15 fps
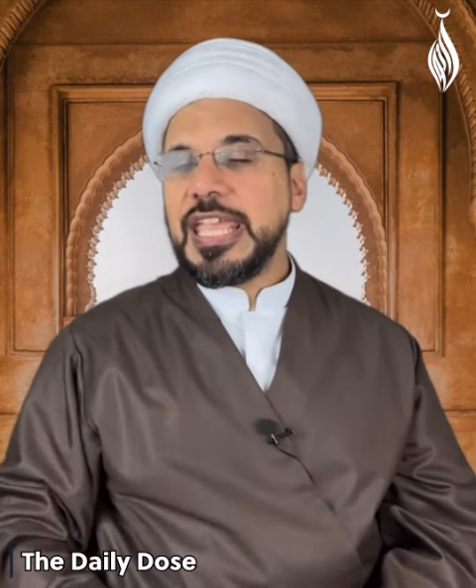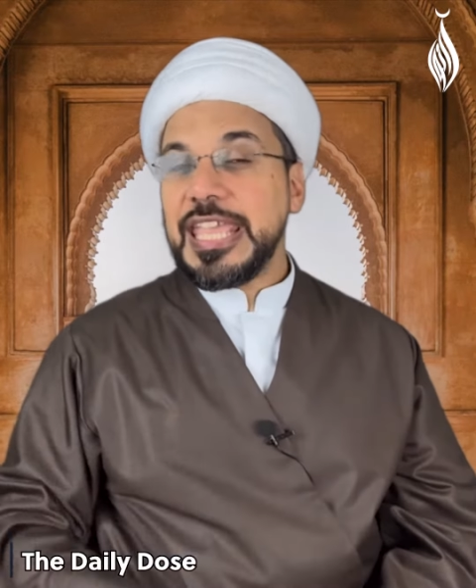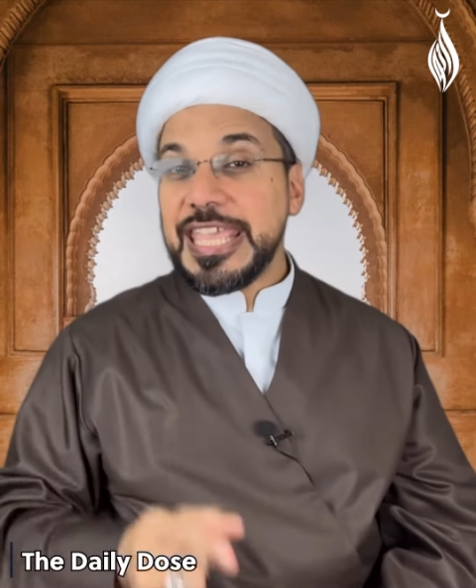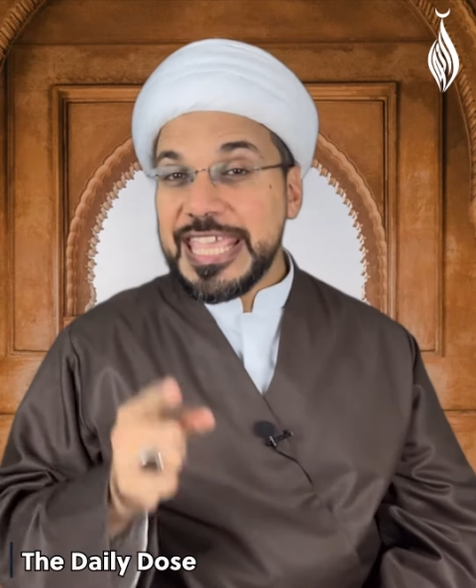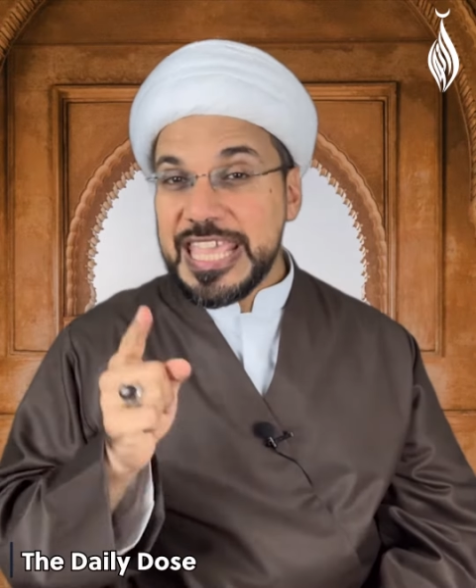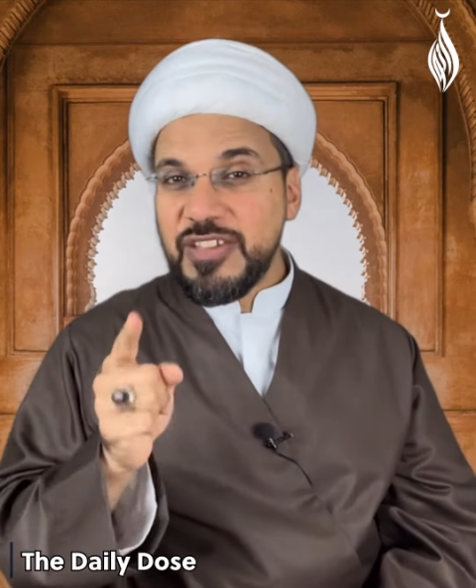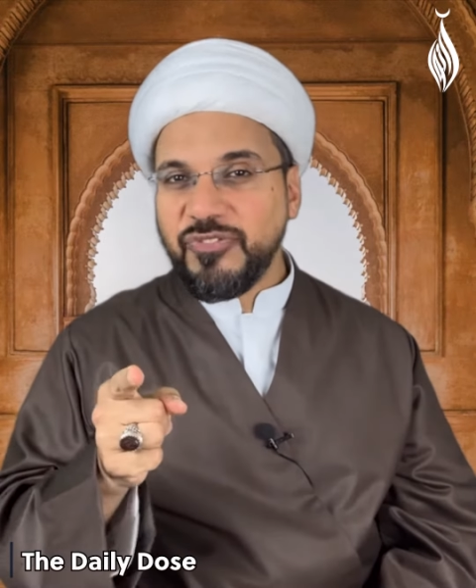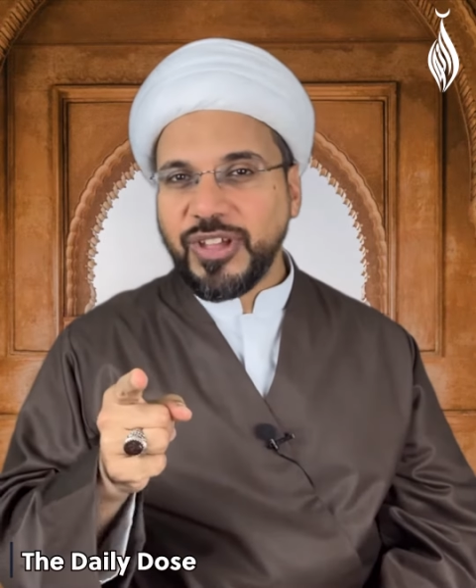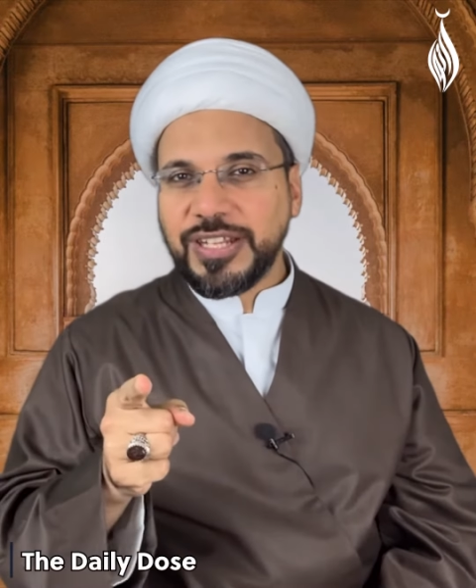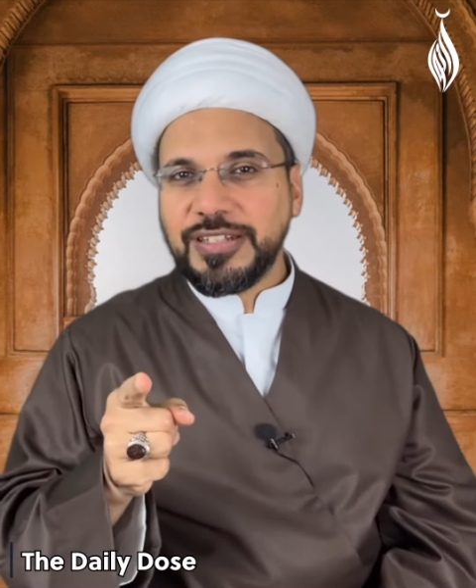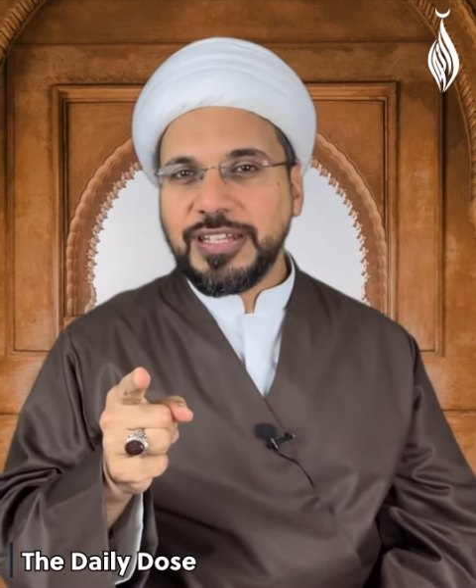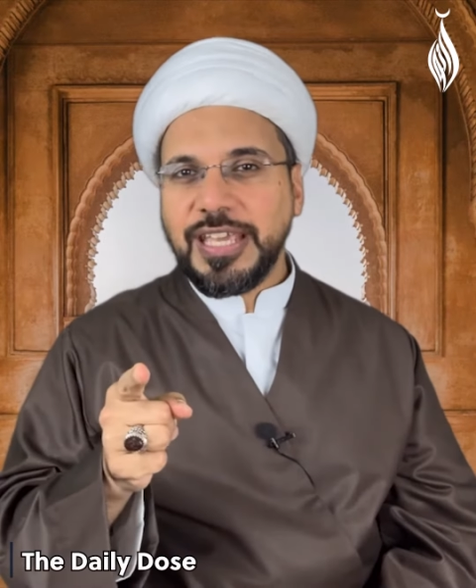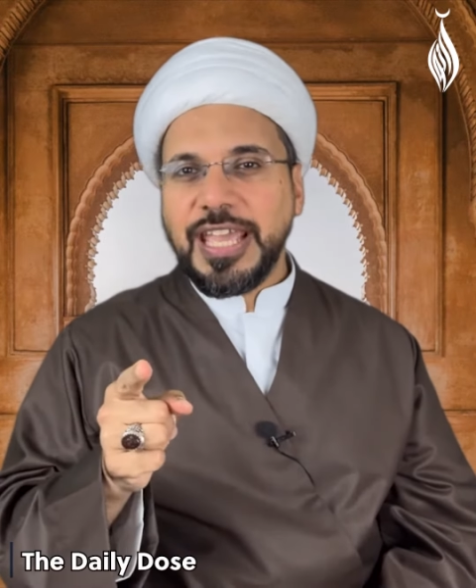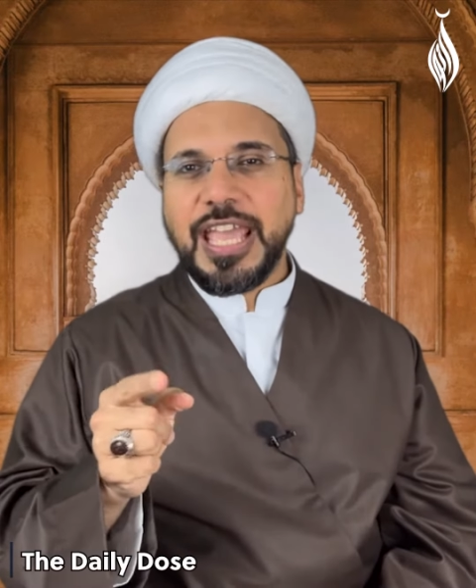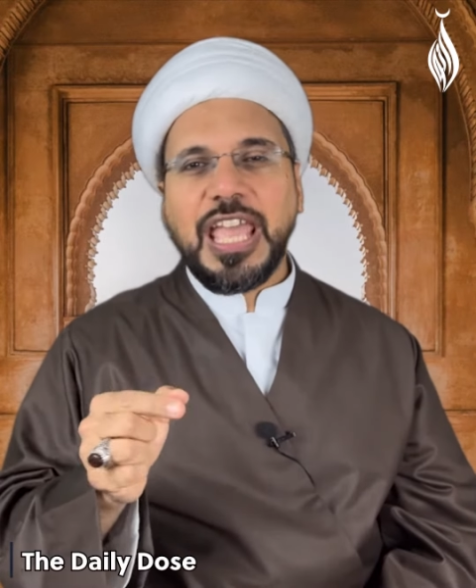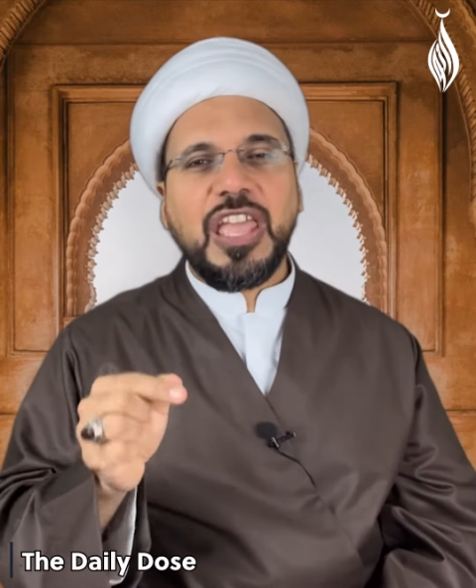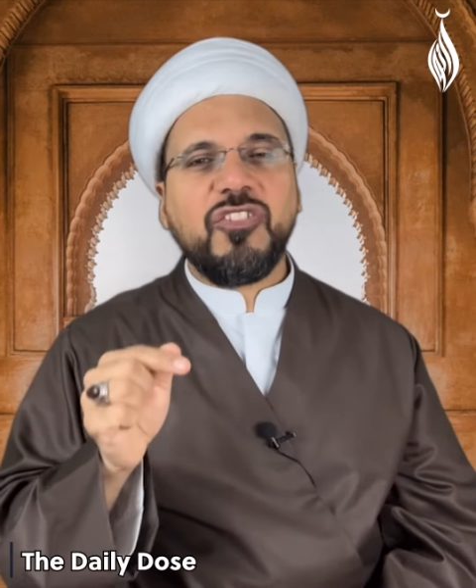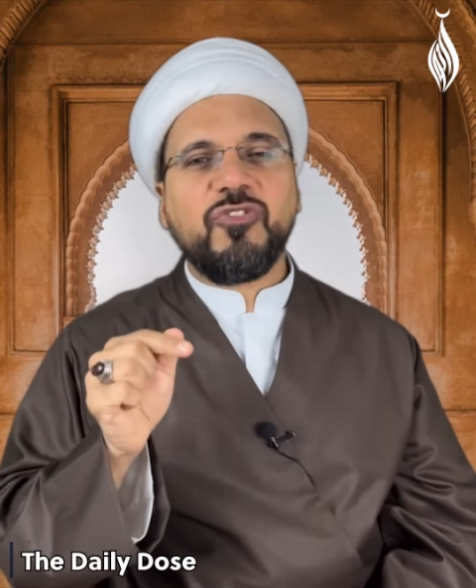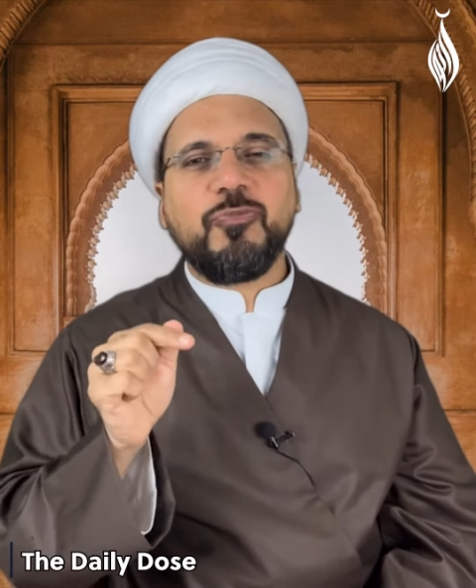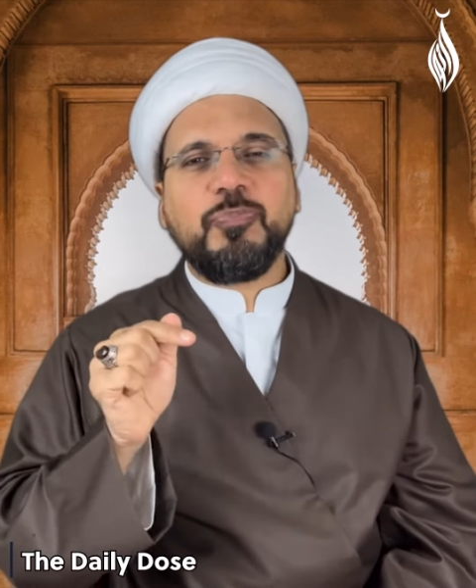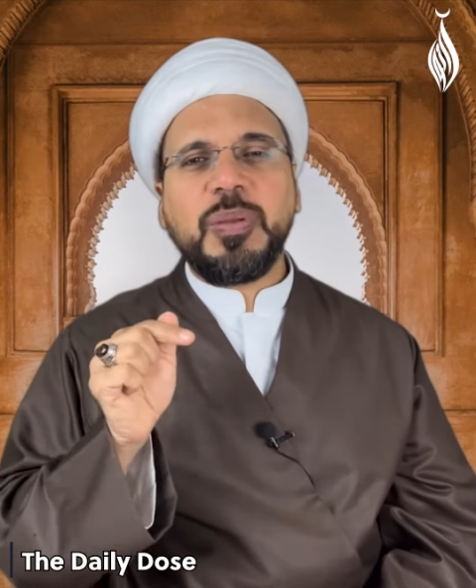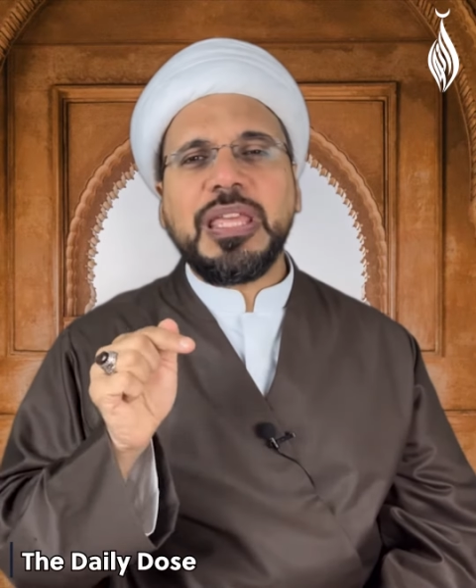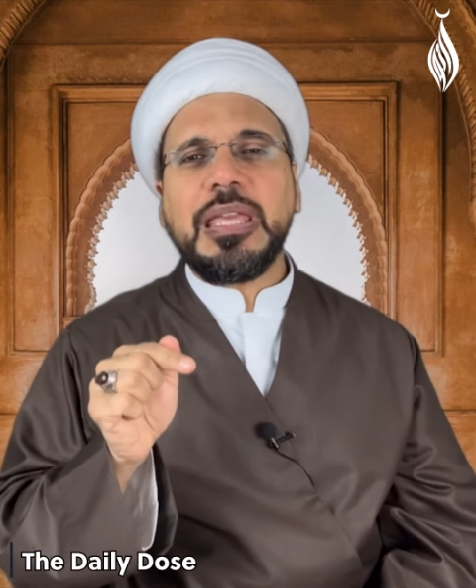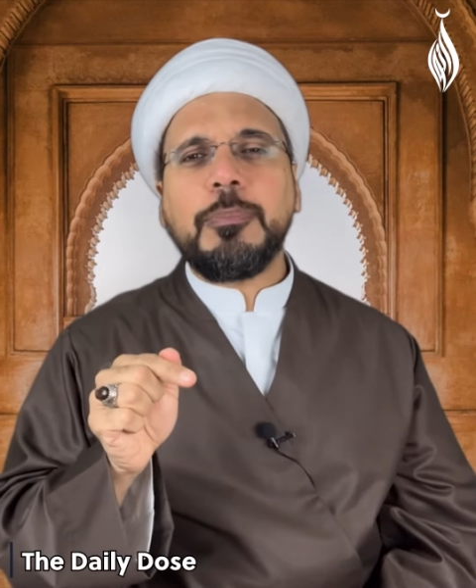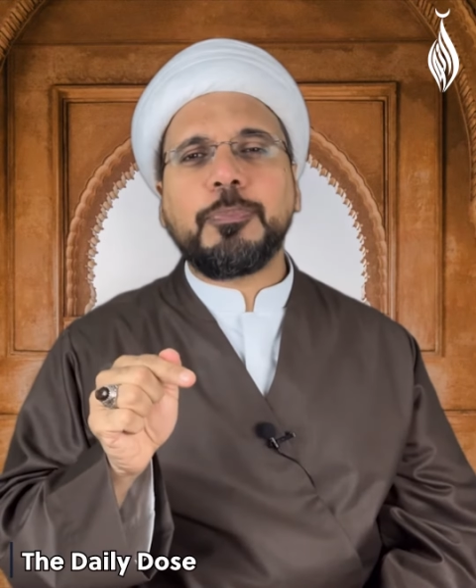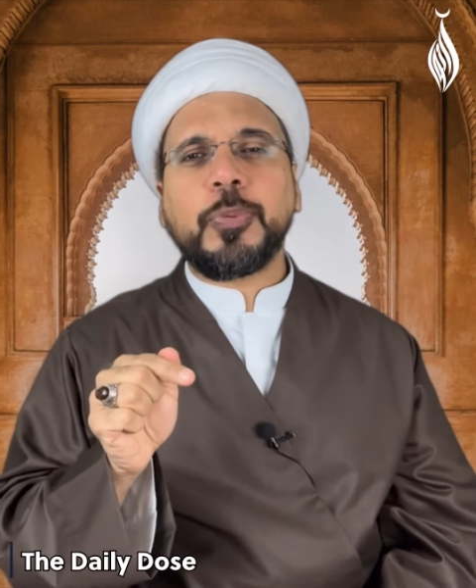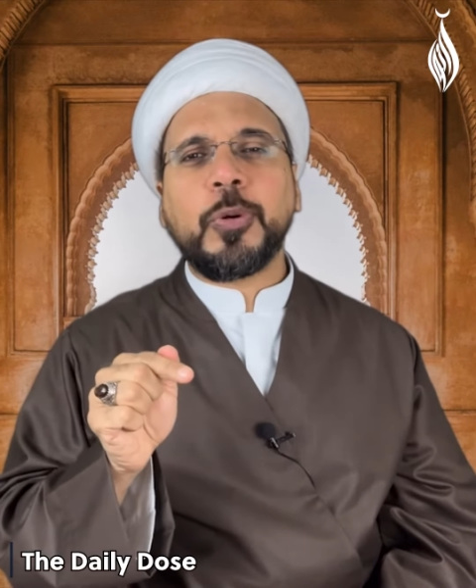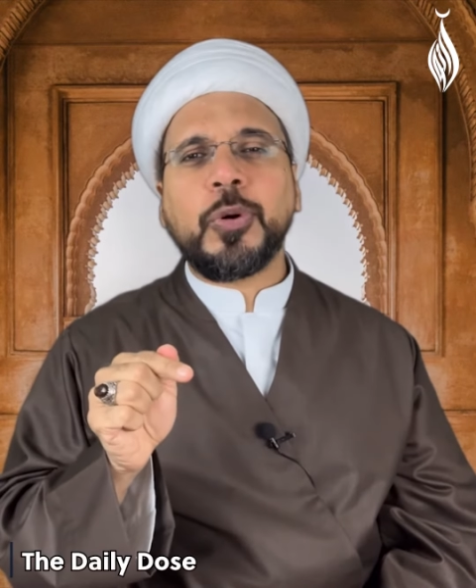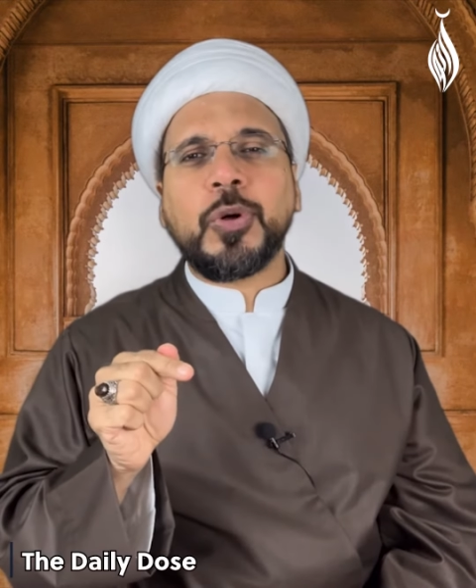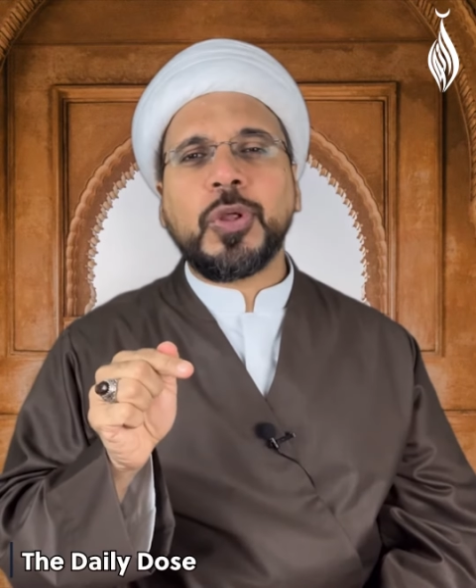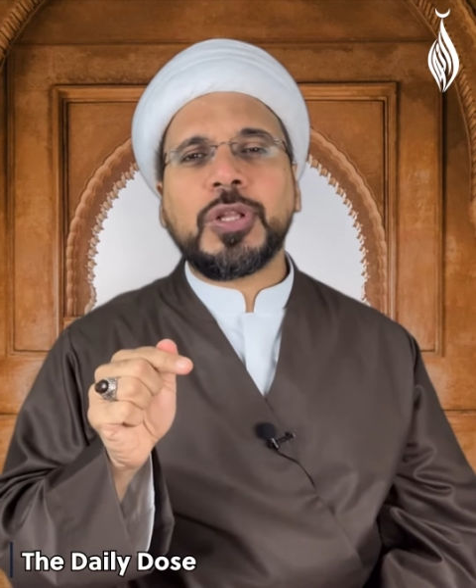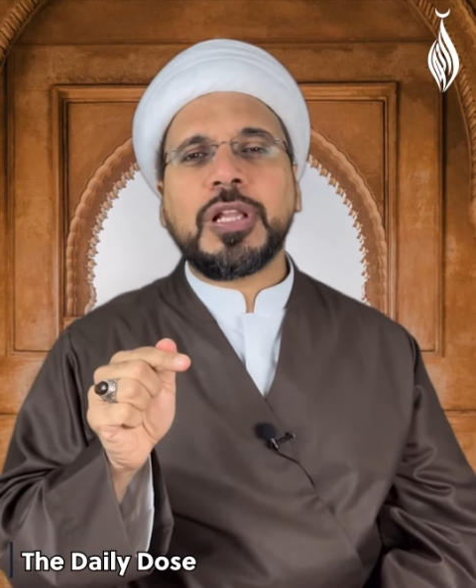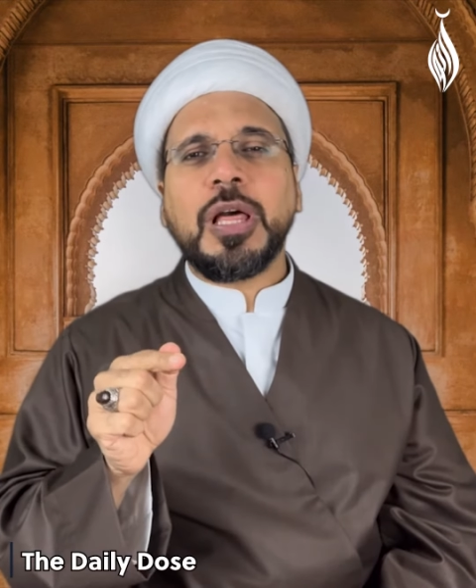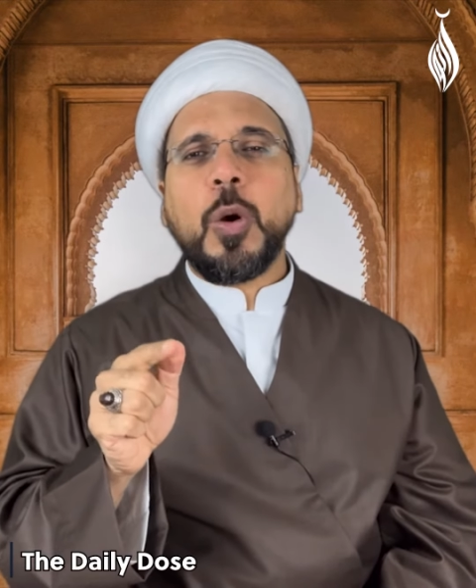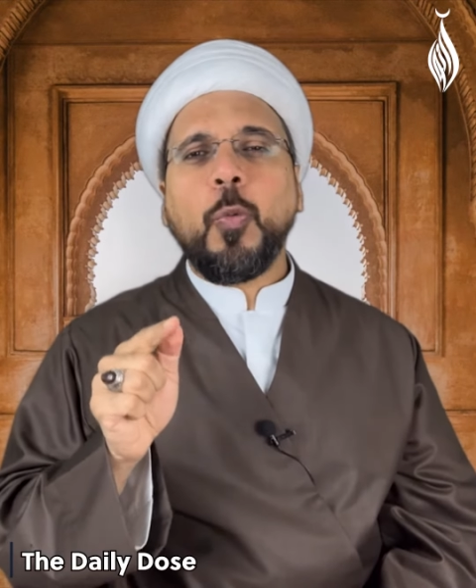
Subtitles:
Even if people